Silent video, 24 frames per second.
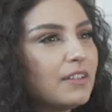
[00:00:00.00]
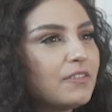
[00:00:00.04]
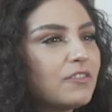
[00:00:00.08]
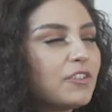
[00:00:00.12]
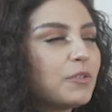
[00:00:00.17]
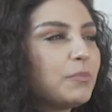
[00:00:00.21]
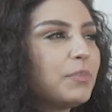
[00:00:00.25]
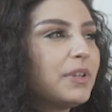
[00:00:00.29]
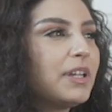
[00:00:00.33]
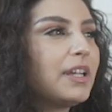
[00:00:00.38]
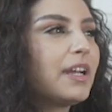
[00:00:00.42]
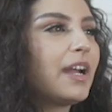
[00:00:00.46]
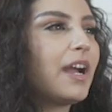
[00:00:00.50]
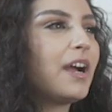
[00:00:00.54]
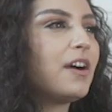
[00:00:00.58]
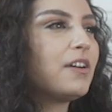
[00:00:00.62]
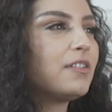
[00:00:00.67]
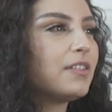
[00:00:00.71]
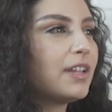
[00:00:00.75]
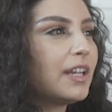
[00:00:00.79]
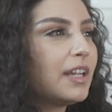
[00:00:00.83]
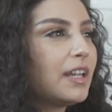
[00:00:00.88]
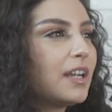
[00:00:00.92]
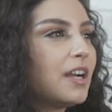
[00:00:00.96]
for being
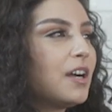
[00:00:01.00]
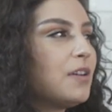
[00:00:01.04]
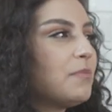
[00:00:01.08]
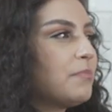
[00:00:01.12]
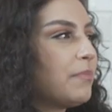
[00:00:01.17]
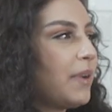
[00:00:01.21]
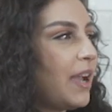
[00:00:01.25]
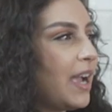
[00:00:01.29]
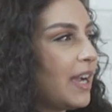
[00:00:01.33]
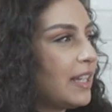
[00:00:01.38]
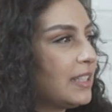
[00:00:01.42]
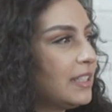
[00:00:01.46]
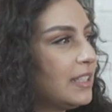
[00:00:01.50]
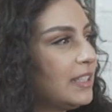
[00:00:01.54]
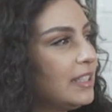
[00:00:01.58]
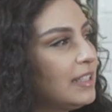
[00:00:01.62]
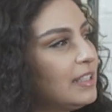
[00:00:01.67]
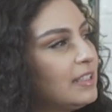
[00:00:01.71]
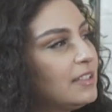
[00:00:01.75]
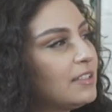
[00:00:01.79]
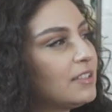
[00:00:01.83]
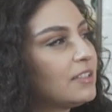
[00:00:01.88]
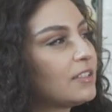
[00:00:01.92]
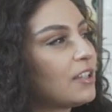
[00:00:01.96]
how like compact it
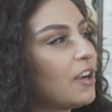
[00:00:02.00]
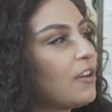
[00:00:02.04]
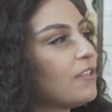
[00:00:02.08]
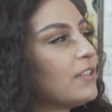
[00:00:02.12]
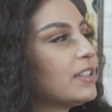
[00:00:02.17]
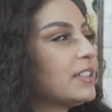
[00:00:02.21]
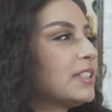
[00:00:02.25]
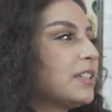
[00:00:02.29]
is, there's always